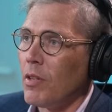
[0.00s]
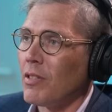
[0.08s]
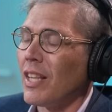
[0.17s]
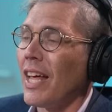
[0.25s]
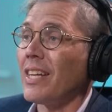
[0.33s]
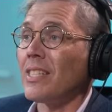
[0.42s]
There's
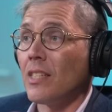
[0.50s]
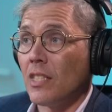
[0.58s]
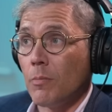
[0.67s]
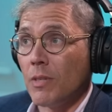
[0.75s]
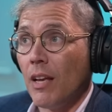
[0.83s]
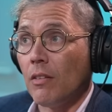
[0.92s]
a lot of
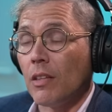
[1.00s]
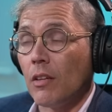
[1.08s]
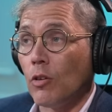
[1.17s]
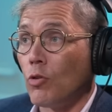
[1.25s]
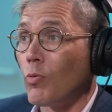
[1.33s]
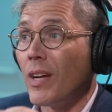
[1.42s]
systems out there,
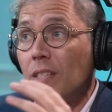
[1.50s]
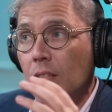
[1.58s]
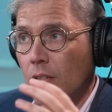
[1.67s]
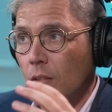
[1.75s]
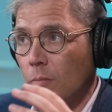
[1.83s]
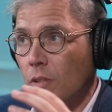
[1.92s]
great
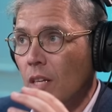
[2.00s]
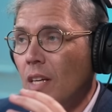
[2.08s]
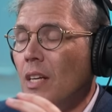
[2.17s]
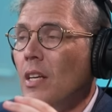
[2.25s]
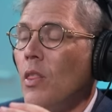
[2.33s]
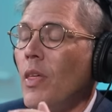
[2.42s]
systems,
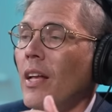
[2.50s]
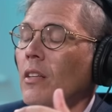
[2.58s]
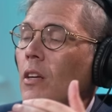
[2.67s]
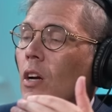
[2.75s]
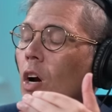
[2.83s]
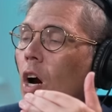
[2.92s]

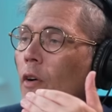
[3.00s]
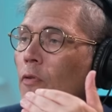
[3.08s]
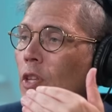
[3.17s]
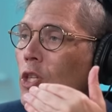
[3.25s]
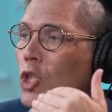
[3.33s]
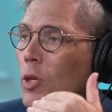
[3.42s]
that are for
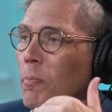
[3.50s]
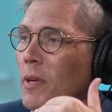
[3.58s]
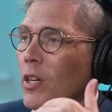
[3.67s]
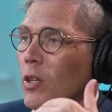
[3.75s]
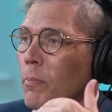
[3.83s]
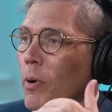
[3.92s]
the
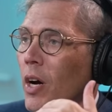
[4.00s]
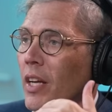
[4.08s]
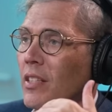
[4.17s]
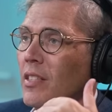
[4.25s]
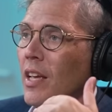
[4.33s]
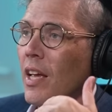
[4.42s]
GP could buy and say,